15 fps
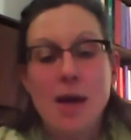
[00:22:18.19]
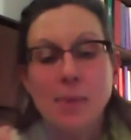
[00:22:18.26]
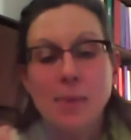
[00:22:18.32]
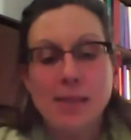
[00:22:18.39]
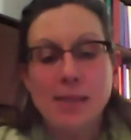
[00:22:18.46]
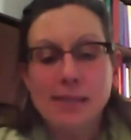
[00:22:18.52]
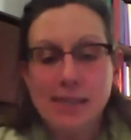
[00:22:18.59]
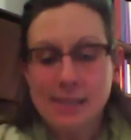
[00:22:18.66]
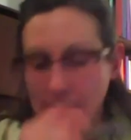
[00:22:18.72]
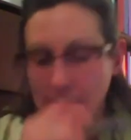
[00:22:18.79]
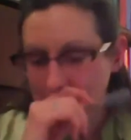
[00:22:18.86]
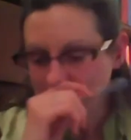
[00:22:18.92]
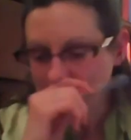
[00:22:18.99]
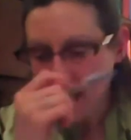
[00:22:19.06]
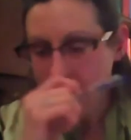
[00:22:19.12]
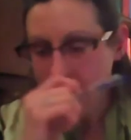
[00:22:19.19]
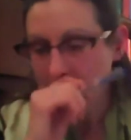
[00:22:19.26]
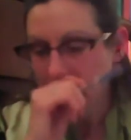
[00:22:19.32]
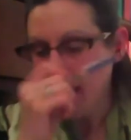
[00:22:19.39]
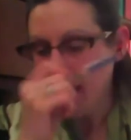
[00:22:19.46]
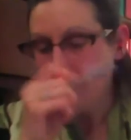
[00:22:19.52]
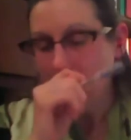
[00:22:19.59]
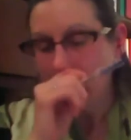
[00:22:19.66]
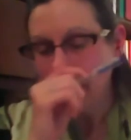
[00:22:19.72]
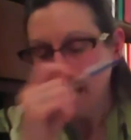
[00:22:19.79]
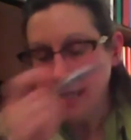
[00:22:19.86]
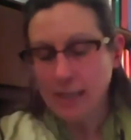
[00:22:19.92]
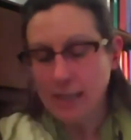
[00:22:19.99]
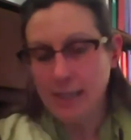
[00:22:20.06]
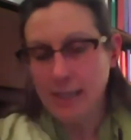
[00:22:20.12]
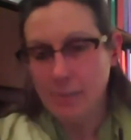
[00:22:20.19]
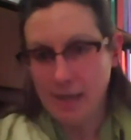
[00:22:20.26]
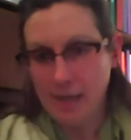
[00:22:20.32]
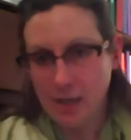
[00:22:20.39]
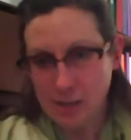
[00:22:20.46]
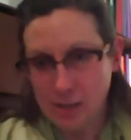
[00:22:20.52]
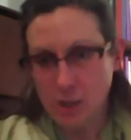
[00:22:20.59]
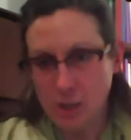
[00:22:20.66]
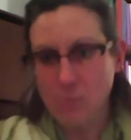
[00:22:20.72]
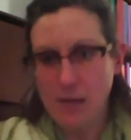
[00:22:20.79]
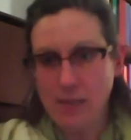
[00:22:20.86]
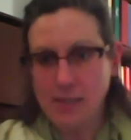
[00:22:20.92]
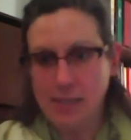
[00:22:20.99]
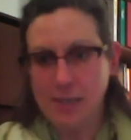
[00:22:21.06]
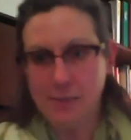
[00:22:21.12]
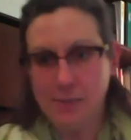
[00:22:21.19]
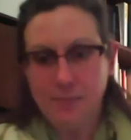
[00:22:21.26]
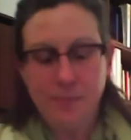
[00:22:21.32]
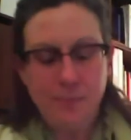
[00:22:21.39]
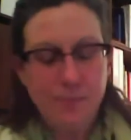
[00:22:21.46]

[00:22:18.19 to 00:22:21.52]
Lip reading: But this is something that, and I'm going to get a little bit on a soapbox here.